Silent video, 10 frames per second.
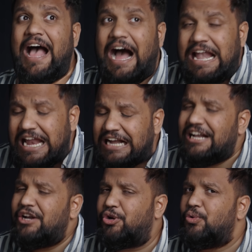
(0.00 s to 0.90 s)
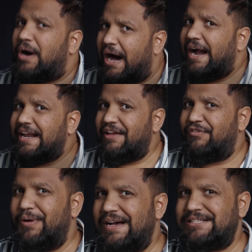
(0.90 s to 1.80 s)
A little too hard
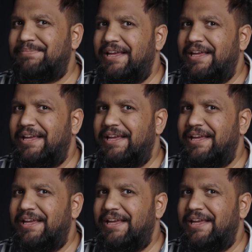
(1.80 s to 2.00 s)
if you ask